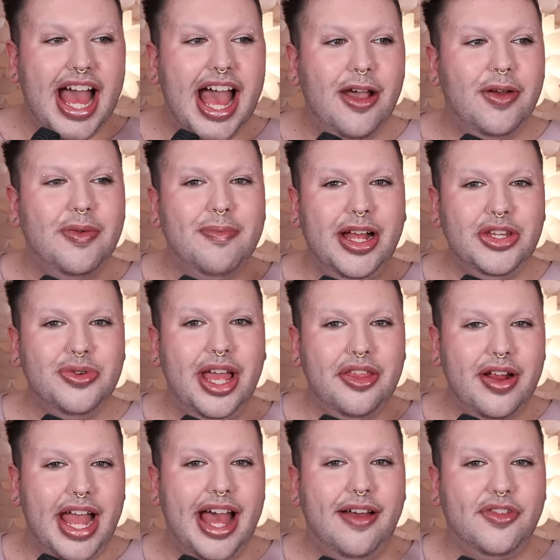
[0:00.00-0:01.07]
I would much rather
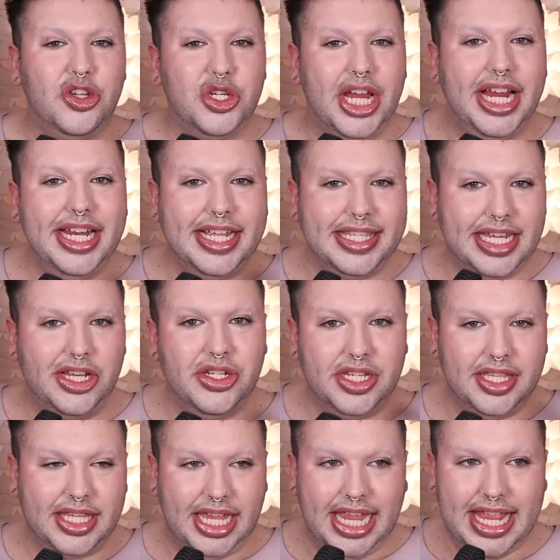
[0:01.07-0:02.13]
have shade
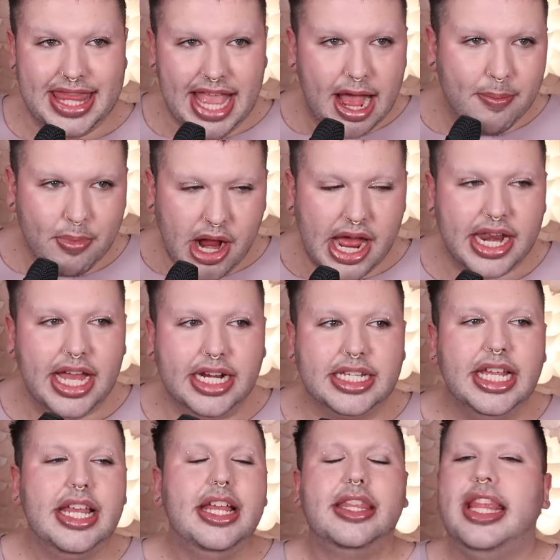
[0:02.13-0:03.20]
extensions in that product
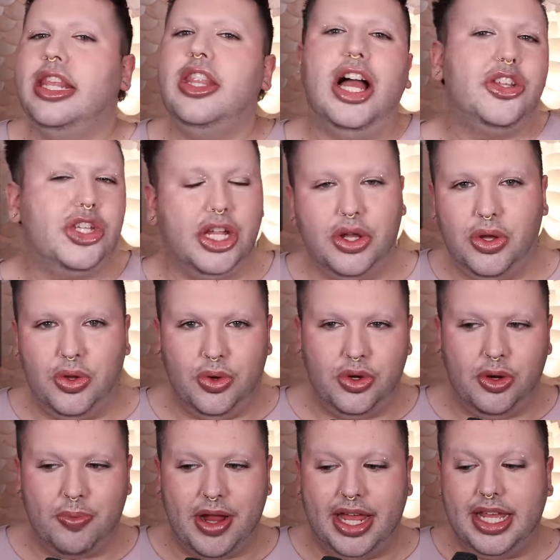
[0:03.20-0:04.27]
than launching a whole
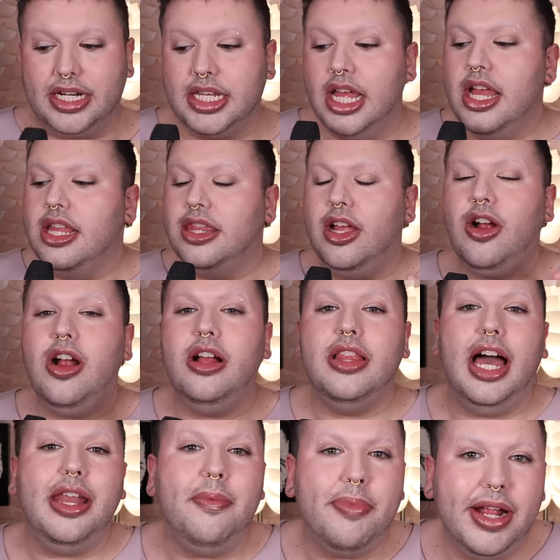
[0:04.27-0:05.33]
new product. There are a
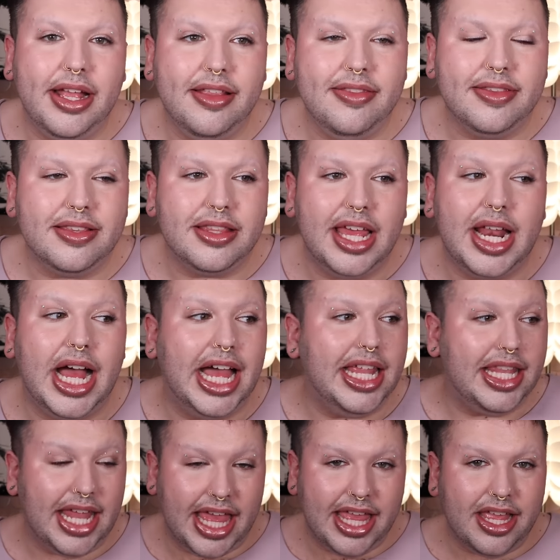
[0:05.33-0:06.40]
lot of brands that I
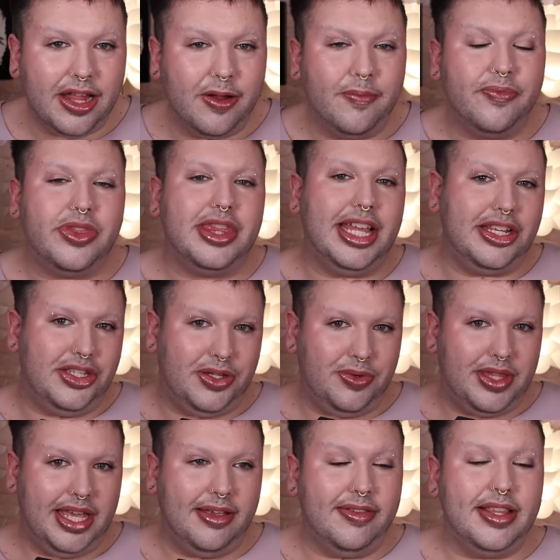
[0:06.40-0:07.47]
like that do
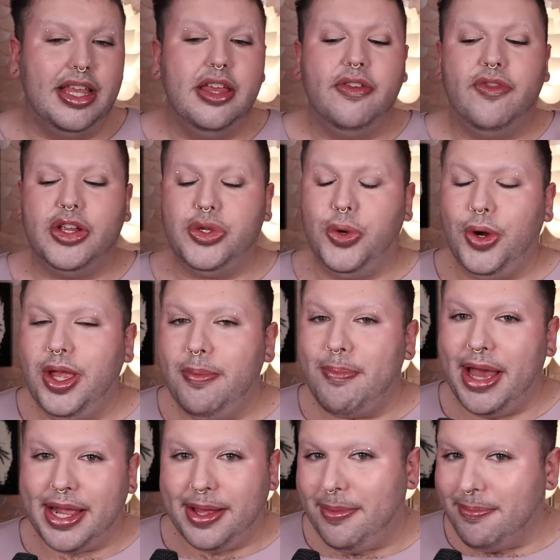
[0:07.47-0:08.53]
this. Victoria
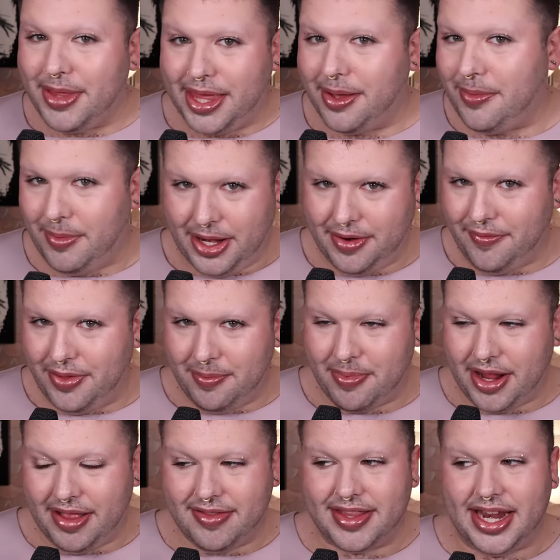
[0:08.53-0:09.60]
Beckham being one of the
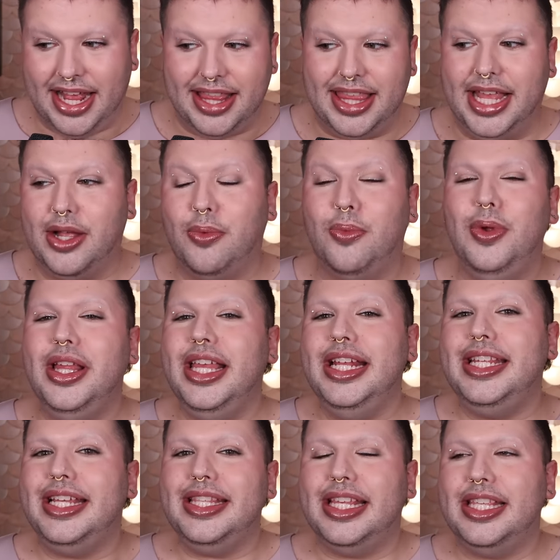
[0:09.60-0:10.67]
brands that I think really
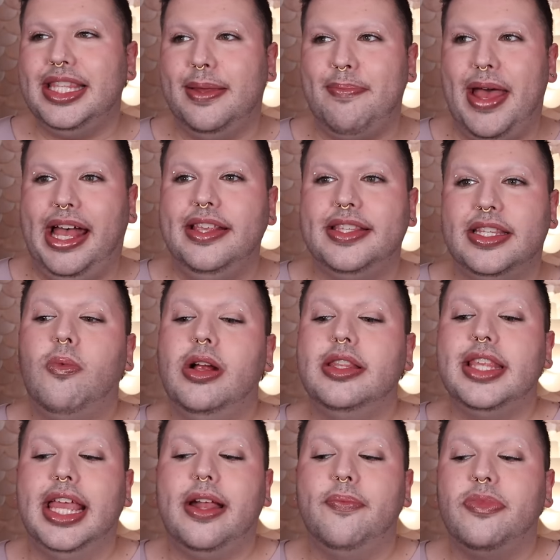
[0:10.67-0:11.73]
does this the best, where it's like,